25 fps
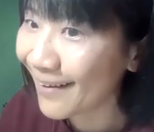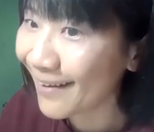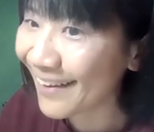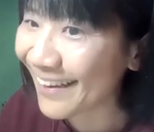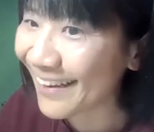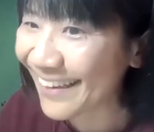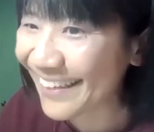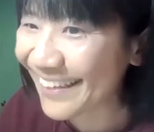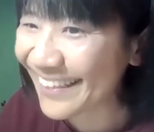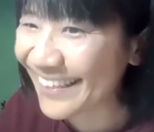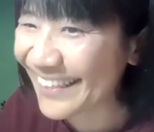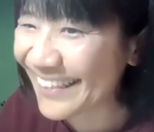
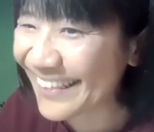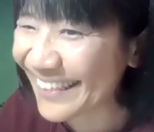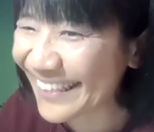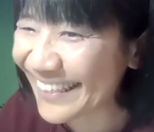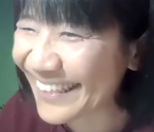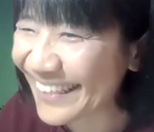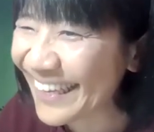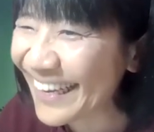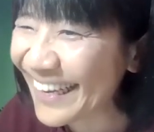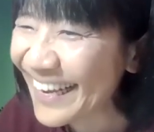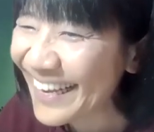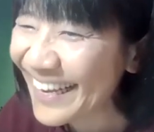
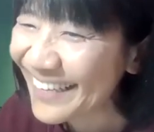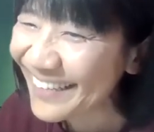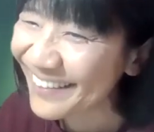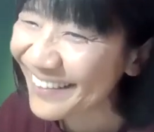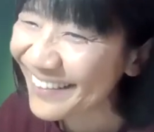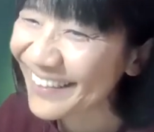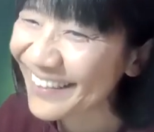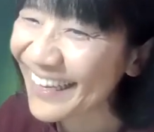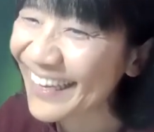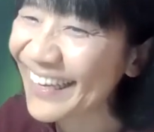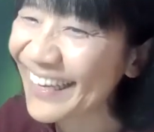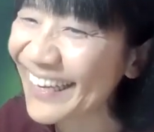So
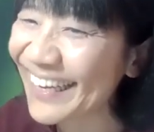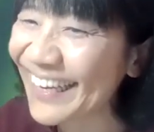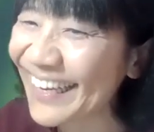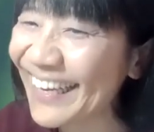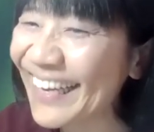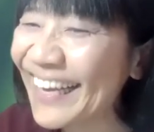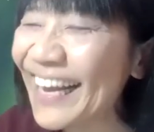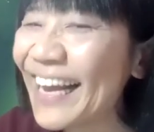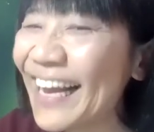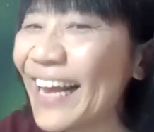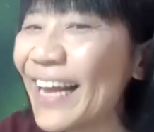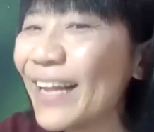that's
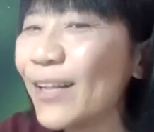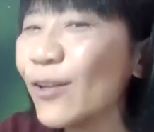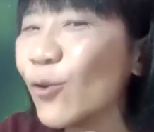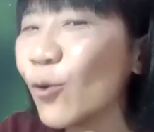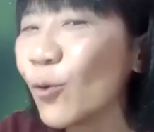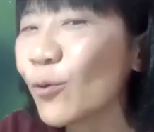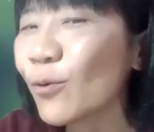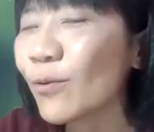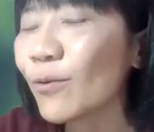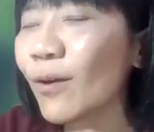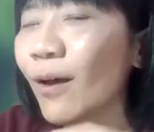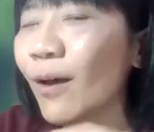
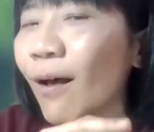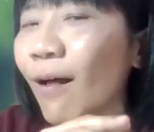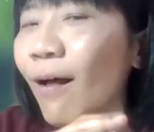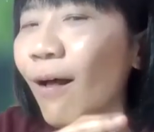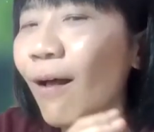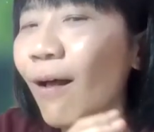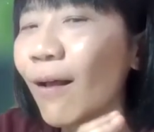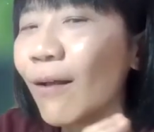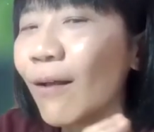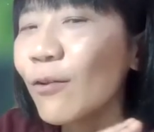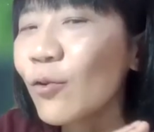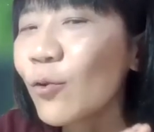not
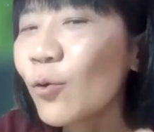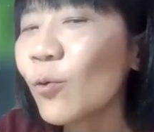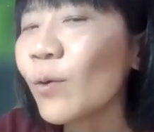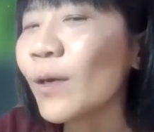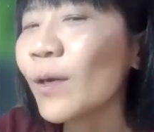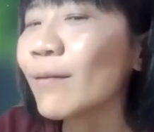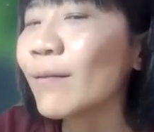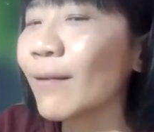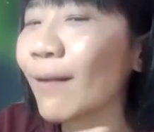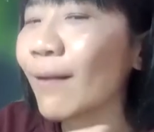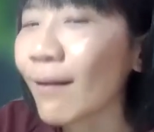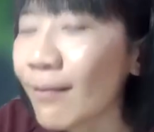
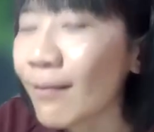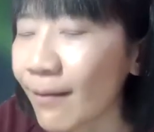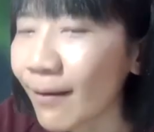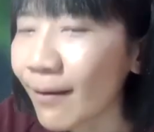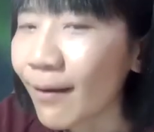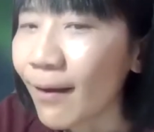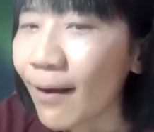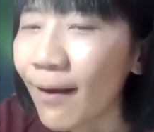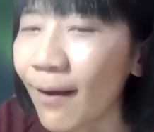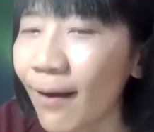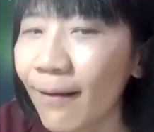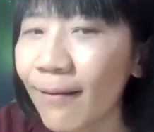doing
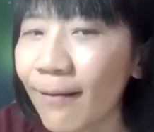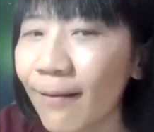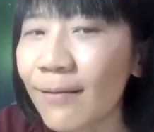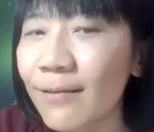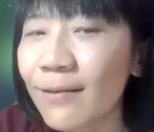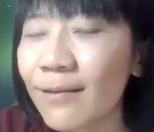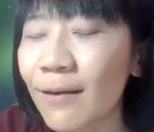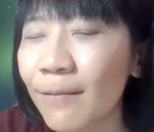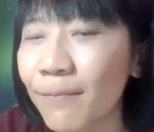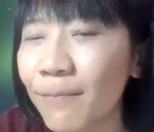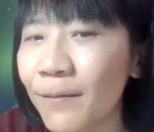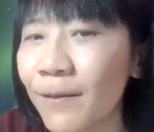nothing.
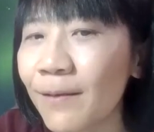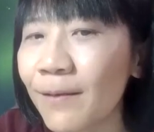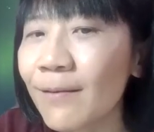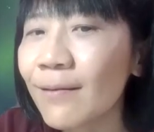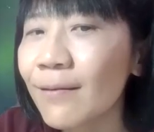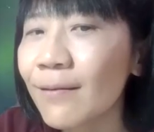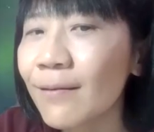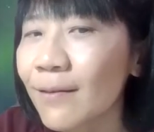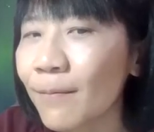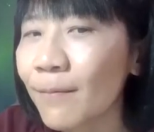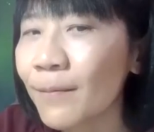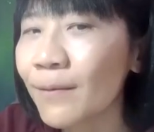The
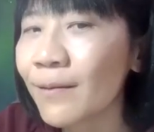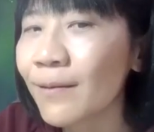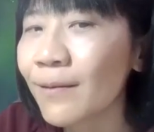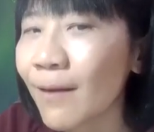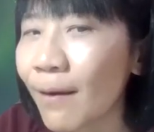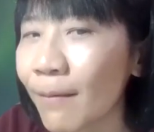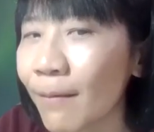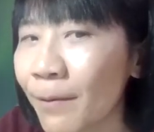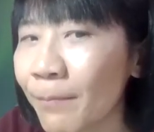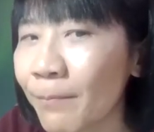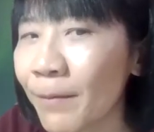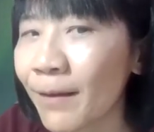Japanese
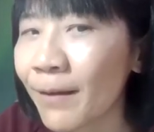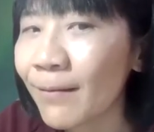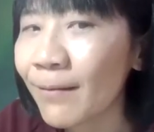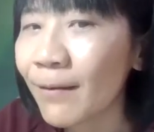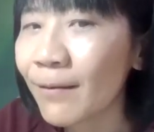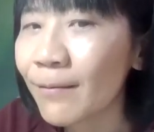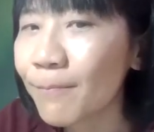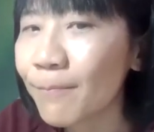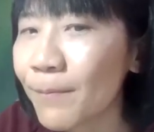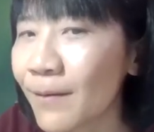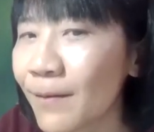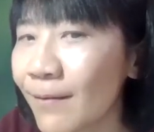
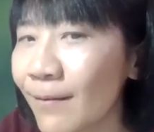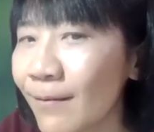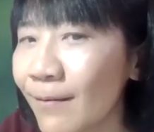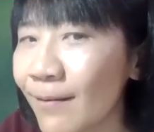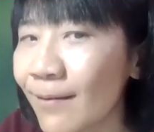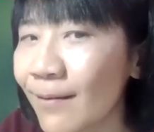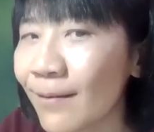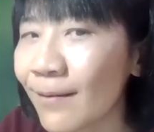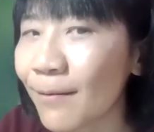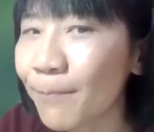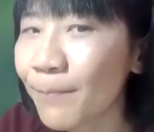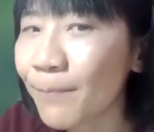government and
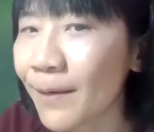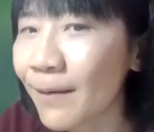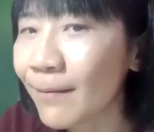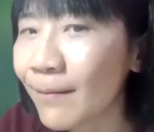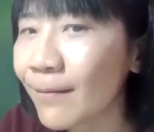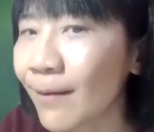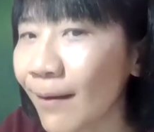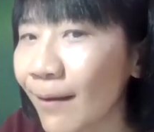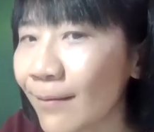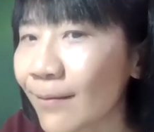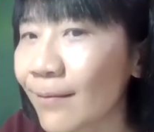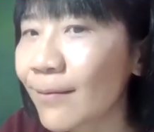businesses and
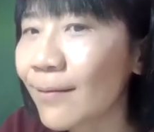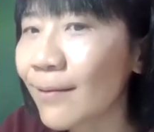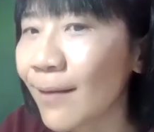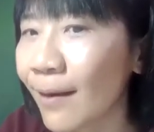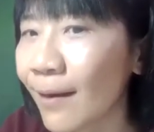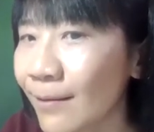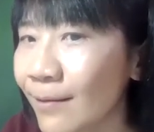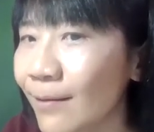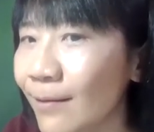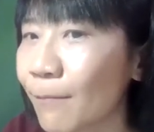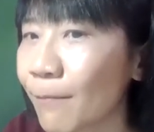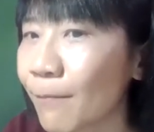big techs
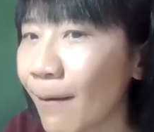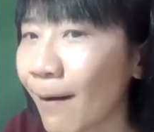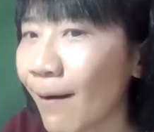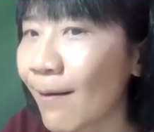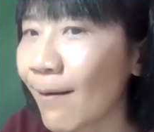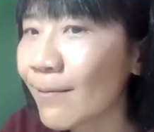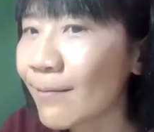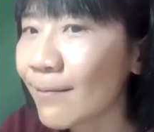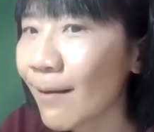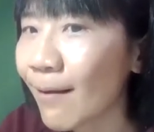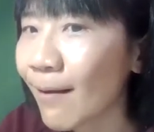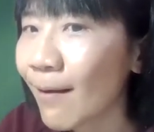
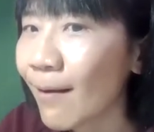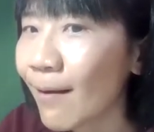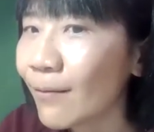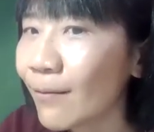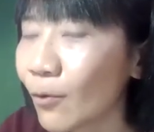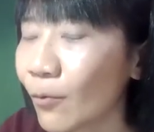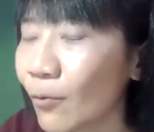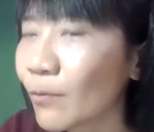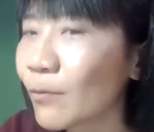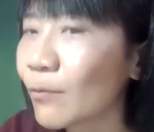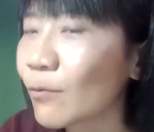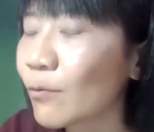justifies
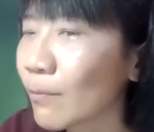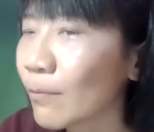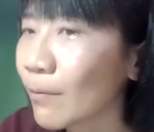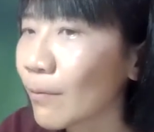not